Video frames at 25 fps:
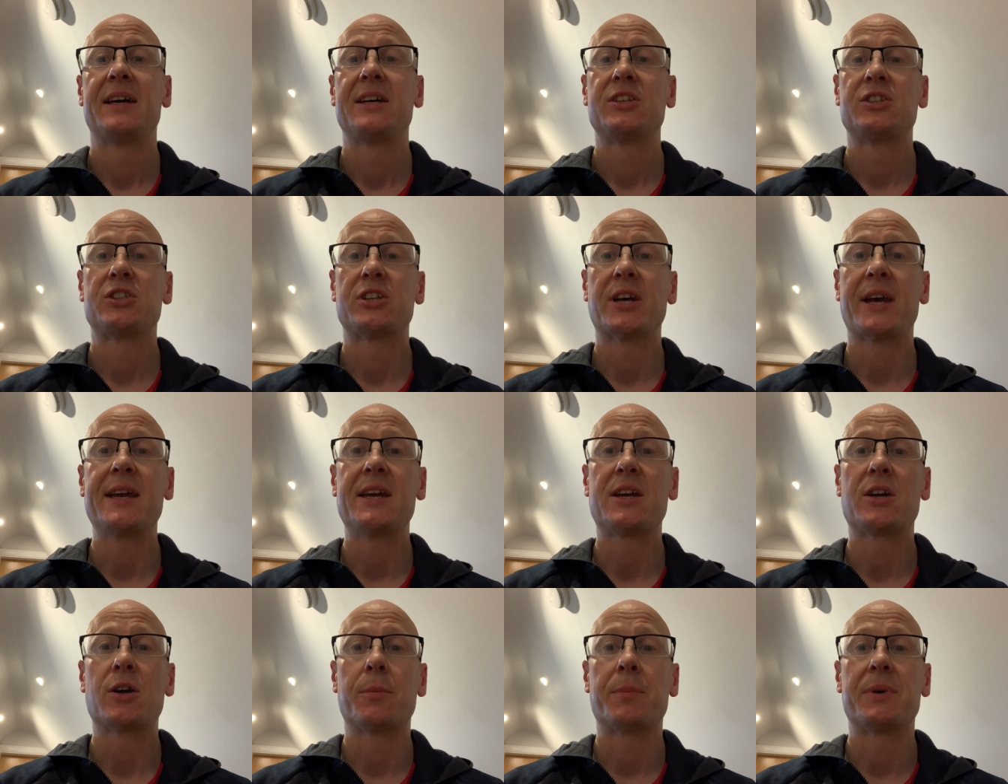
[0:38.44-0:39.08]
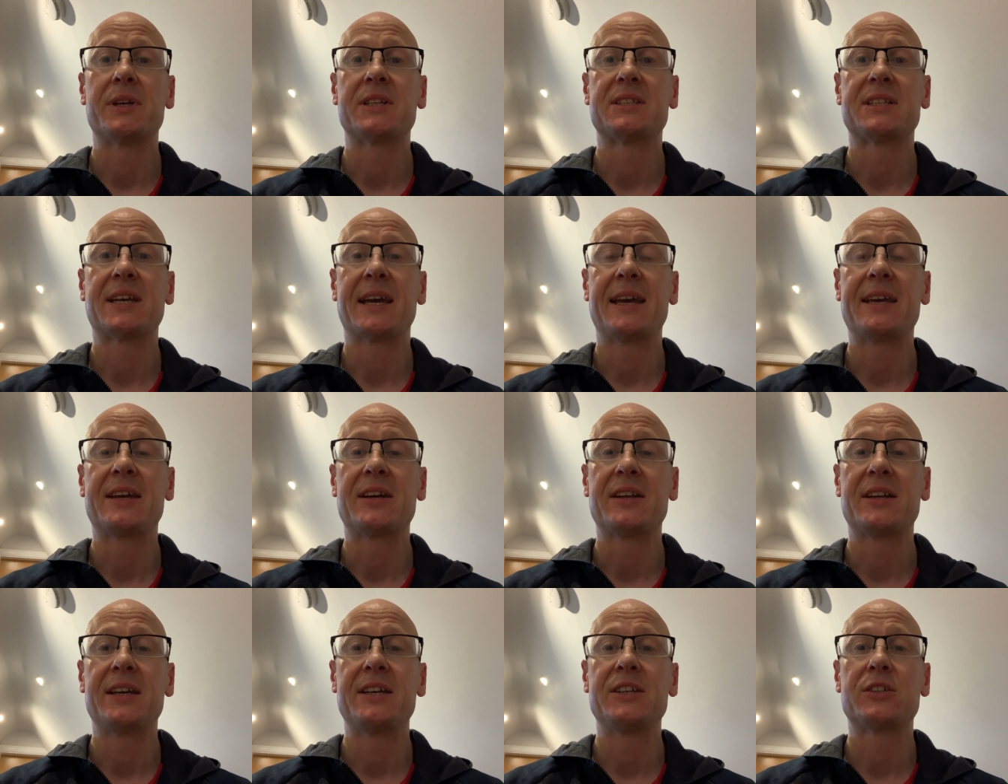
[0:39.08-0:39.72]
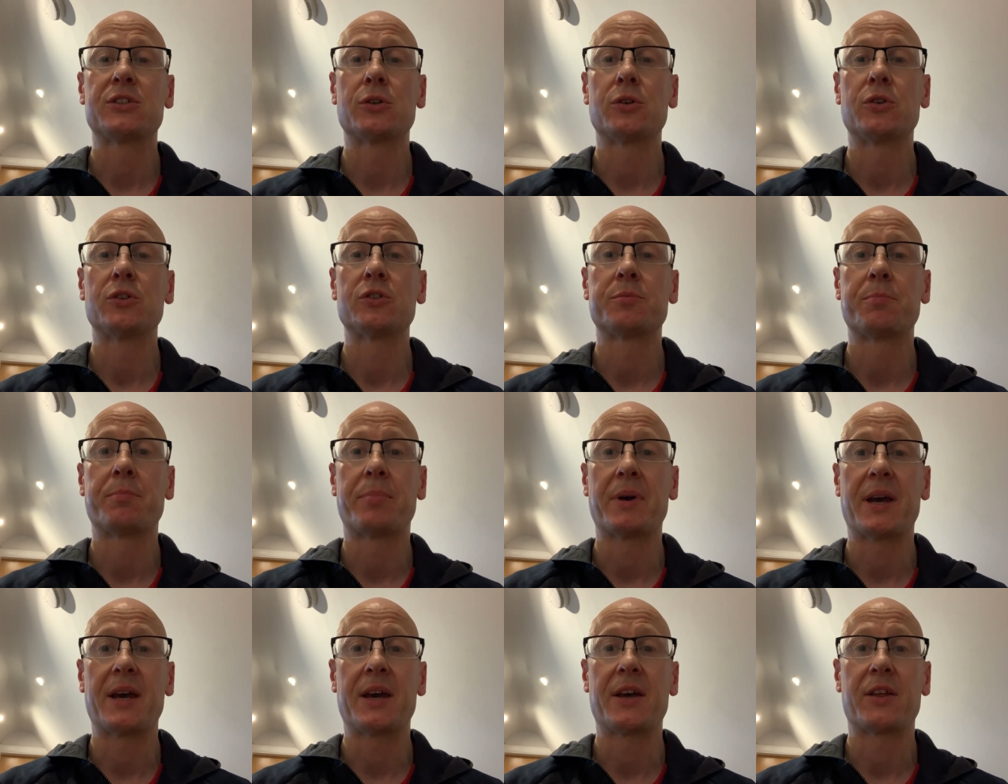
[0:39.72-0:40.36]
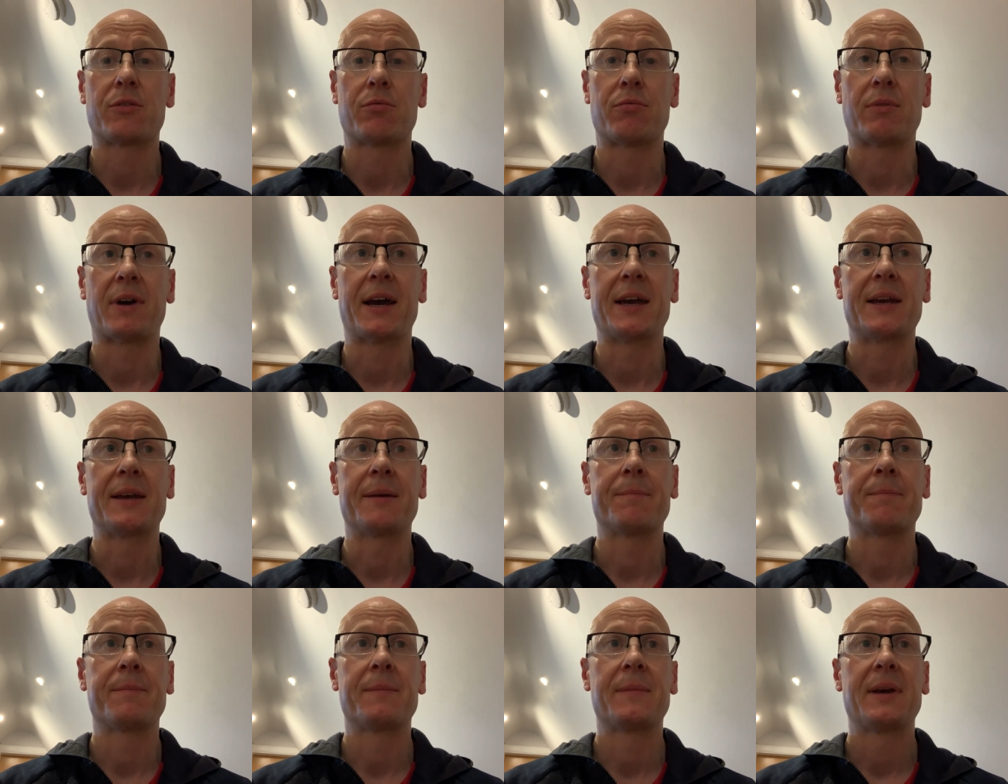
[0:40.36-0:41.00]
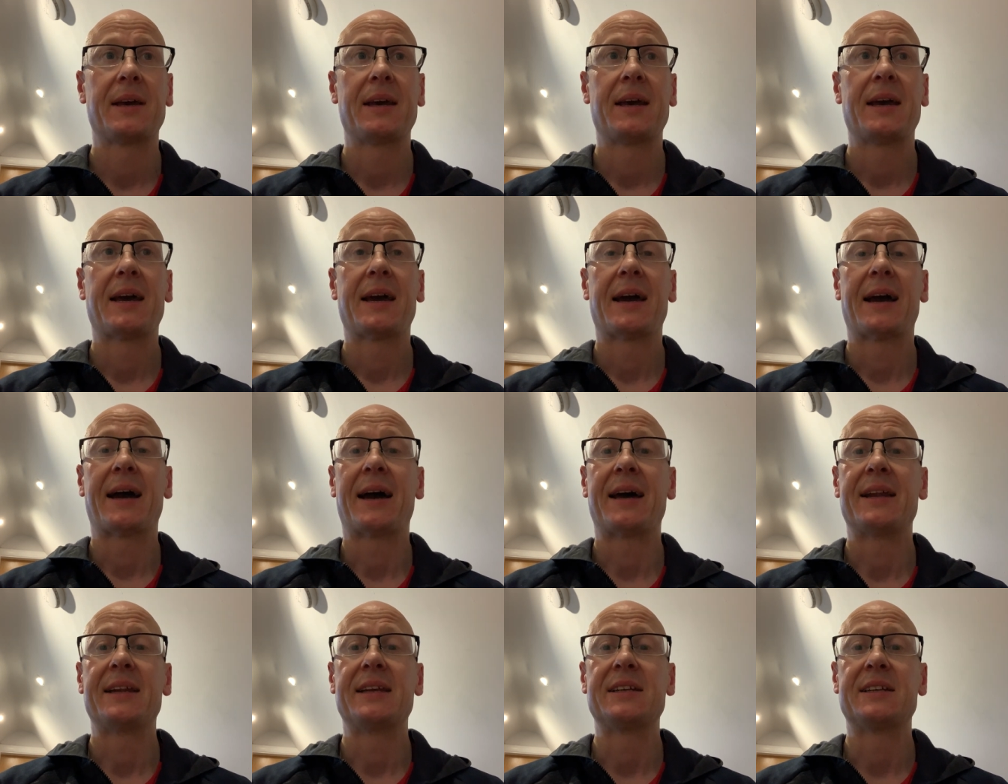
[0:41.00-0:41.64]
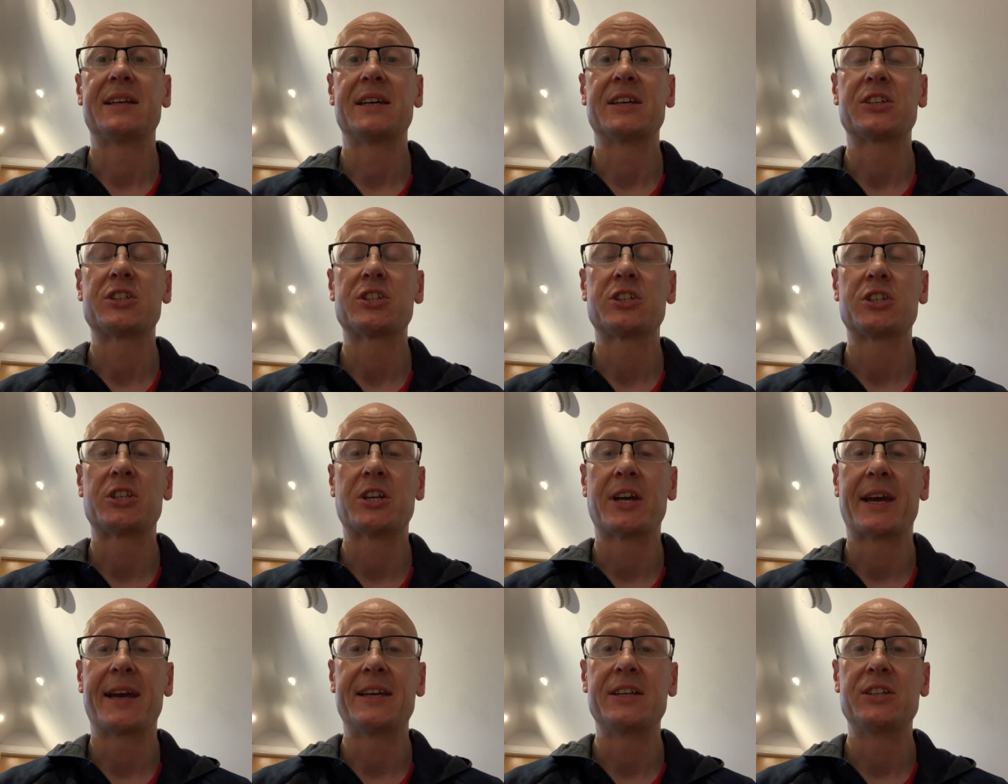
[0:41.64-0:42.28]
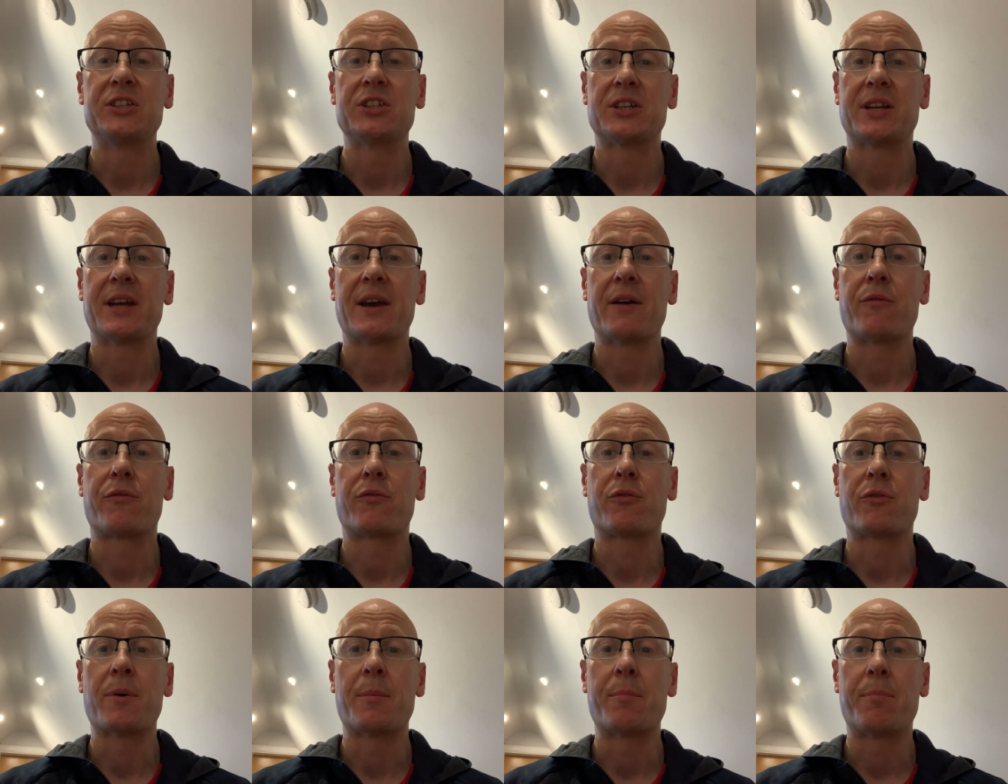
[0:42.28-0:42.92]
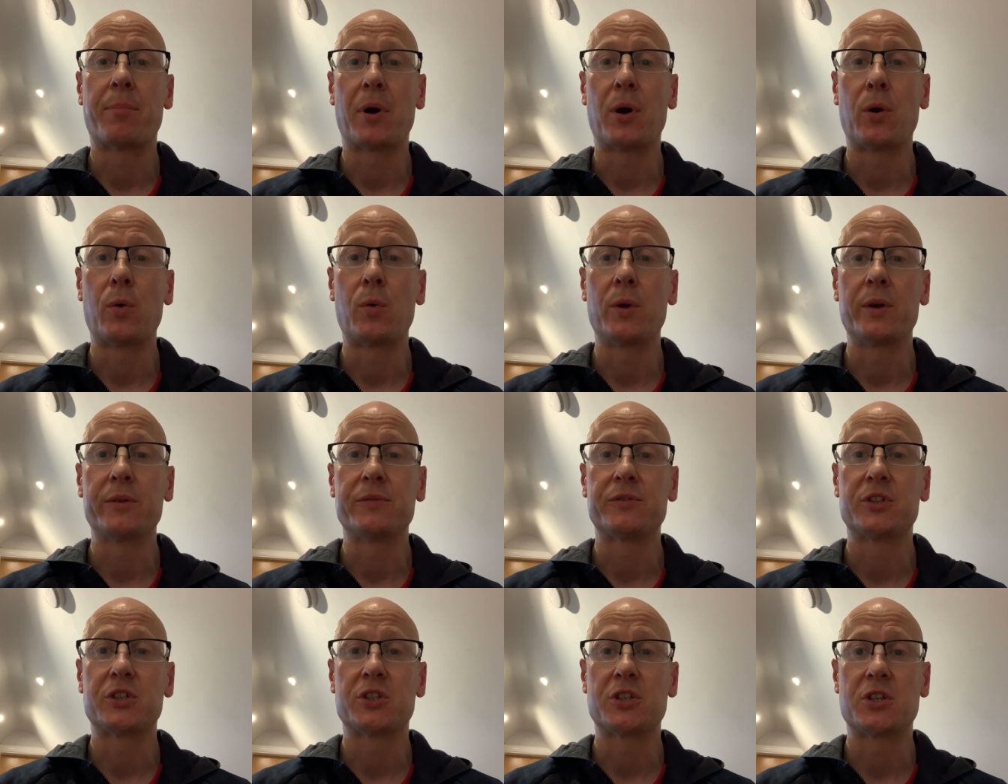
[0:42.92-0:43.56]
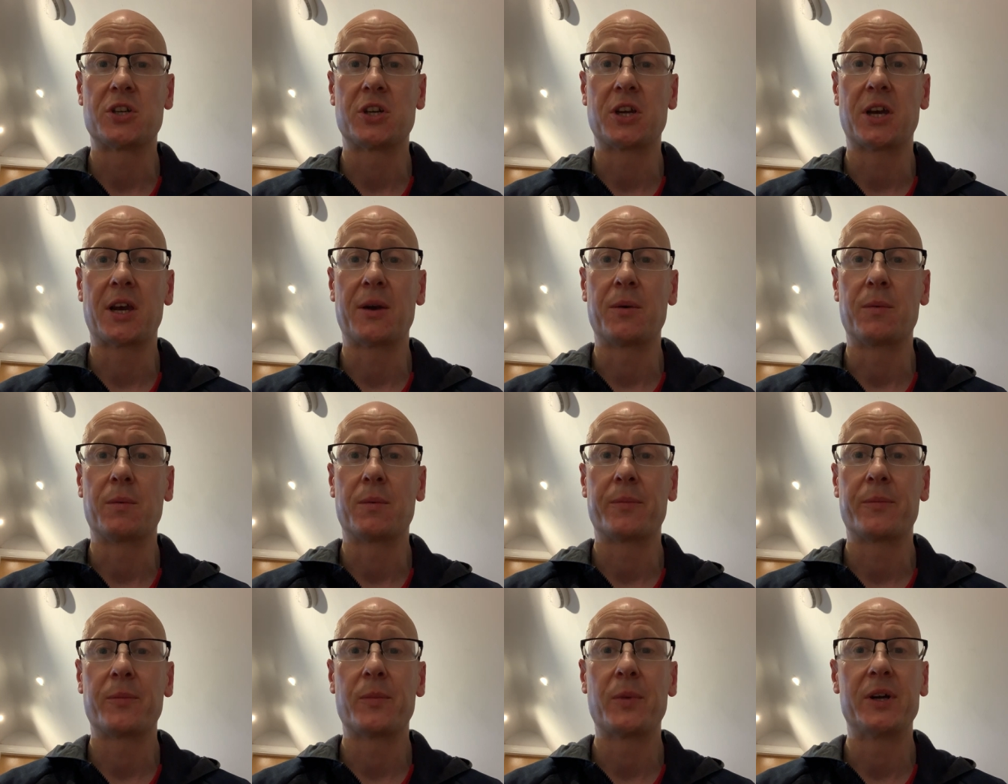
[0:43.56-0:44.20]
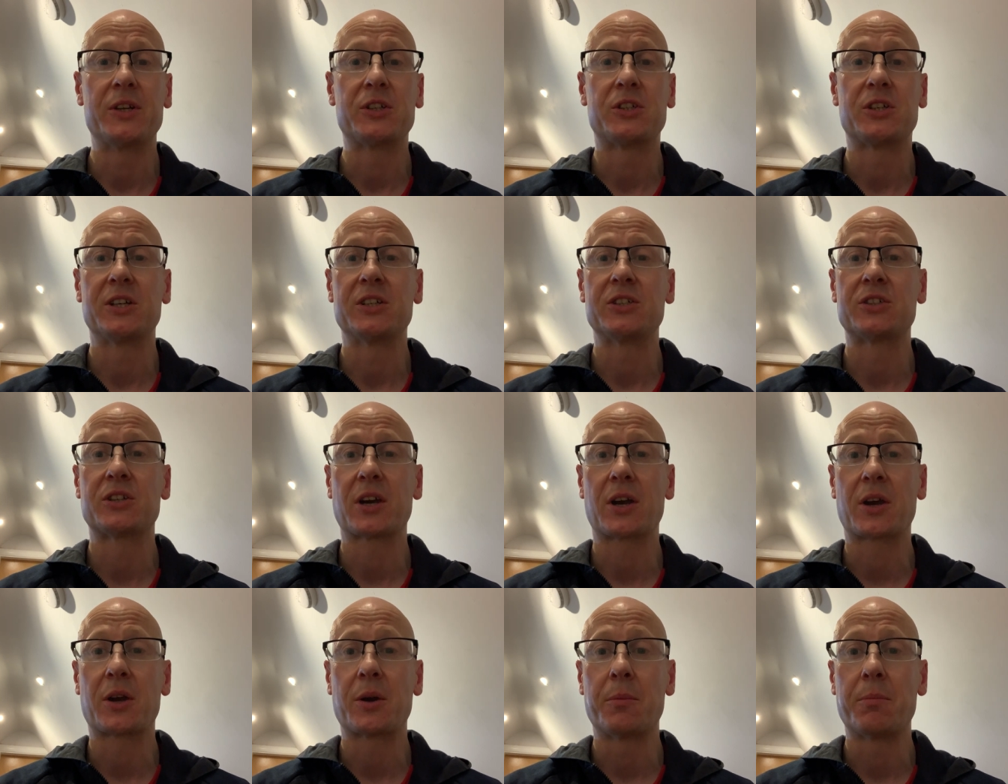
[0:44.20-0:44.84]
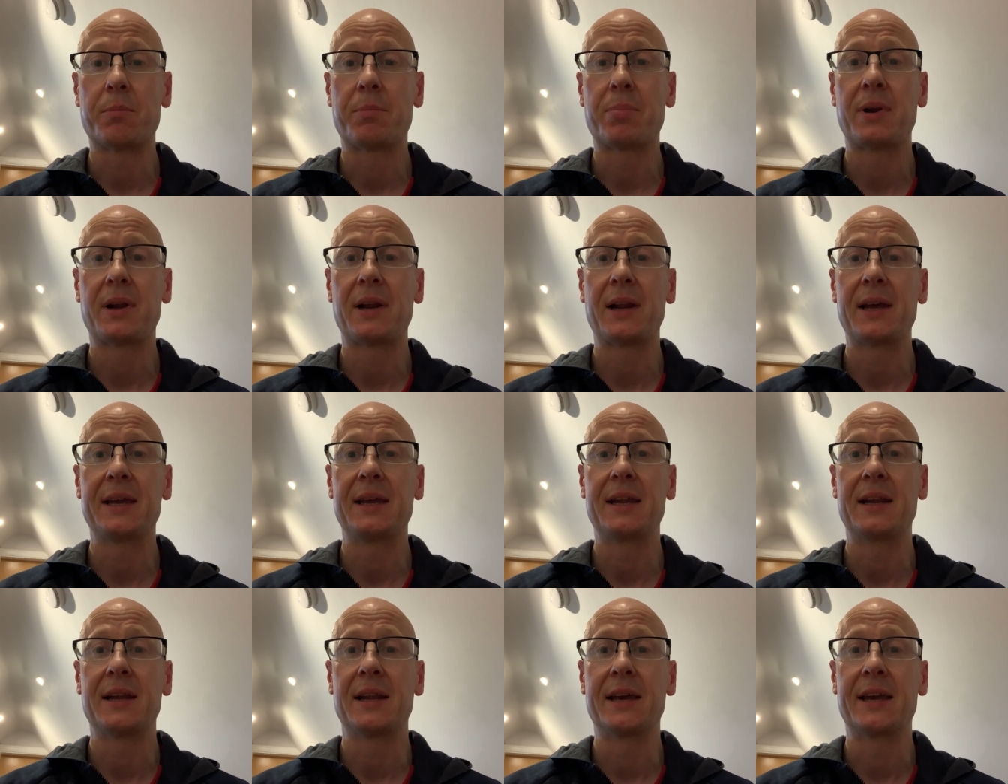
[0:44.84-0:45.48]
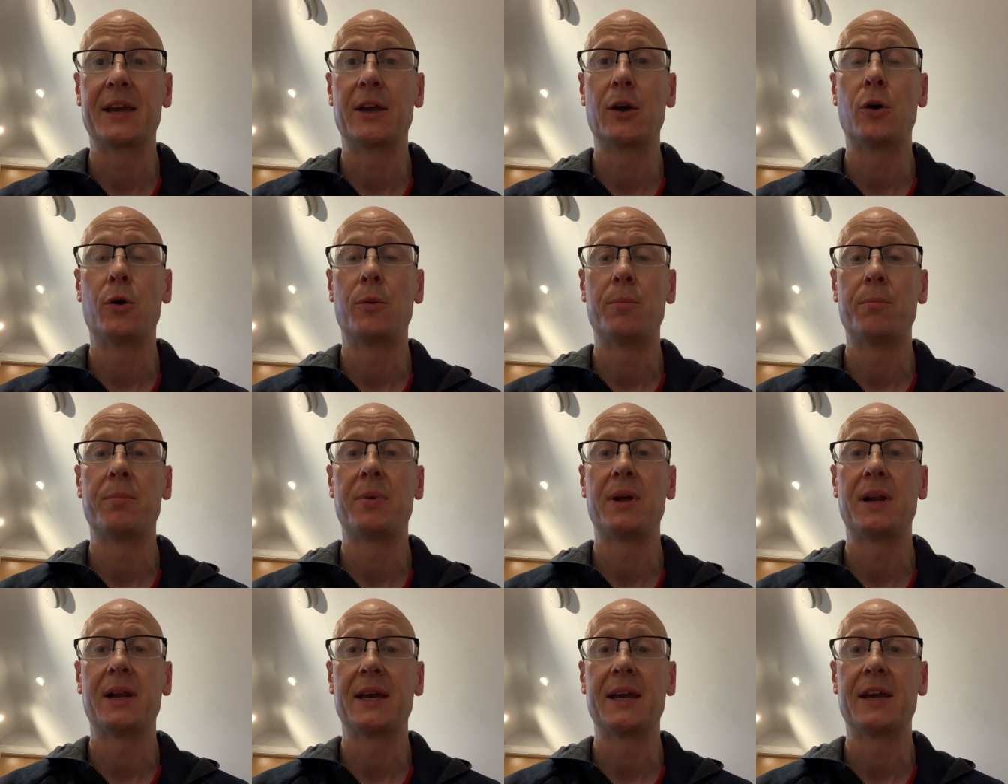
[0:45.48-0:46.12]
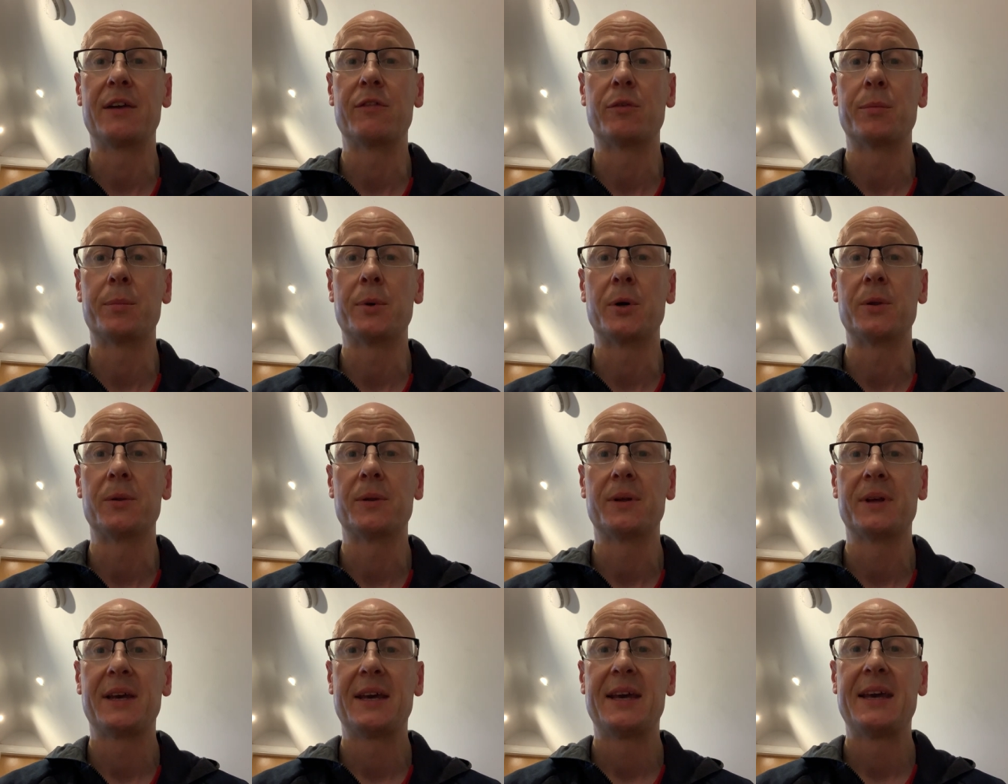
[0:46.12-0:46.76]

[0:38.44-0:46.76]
Jacob had taken Esau's birthright and he'd exchanged it for a bowl of stew, which is completely unbelievable.